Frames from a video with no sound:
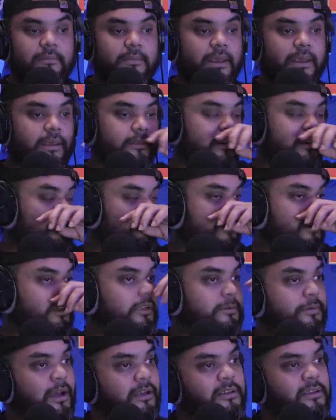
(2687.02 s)
there as much
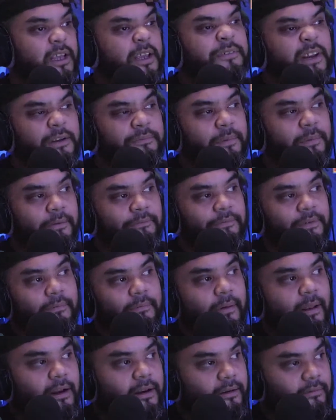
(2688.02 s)
as possible. Even if I'm
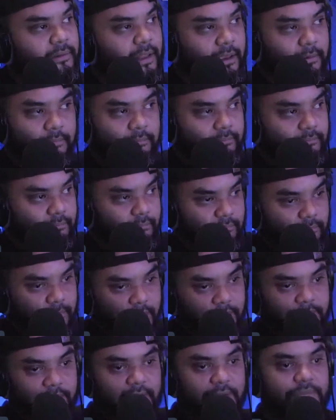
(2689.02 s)
not like
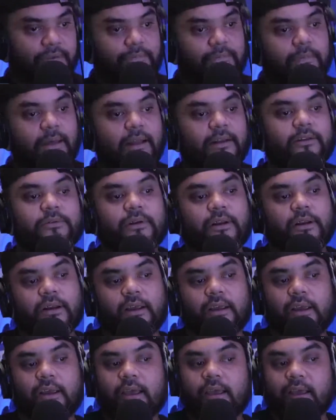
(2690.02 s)
Even if I'm not doing a
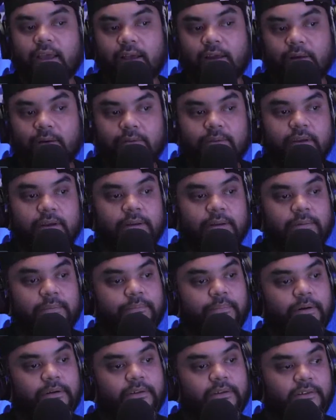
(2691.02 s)
gig, I go there to
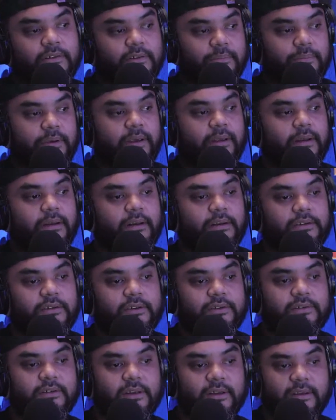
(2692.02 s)
participate and
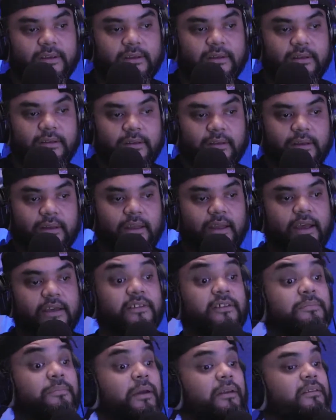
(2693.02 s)
just like as
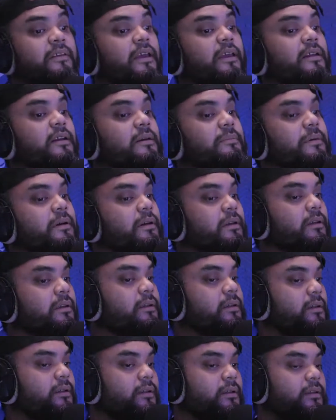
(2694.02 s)
a spectator. But
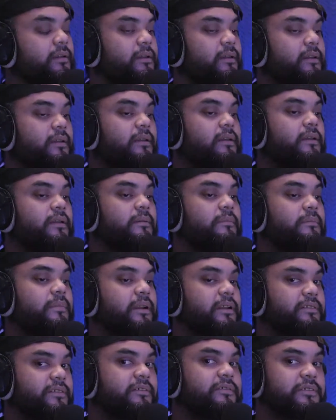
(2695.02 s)

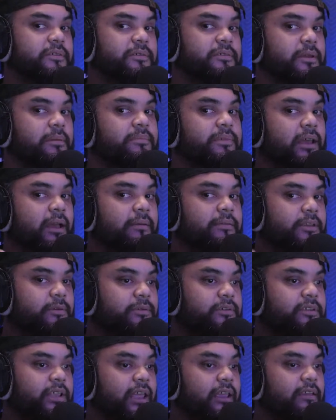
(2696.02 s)
it's so sometimes there
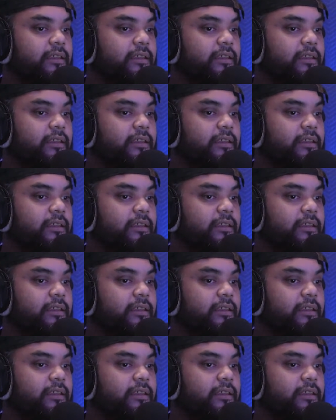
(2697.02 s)
was like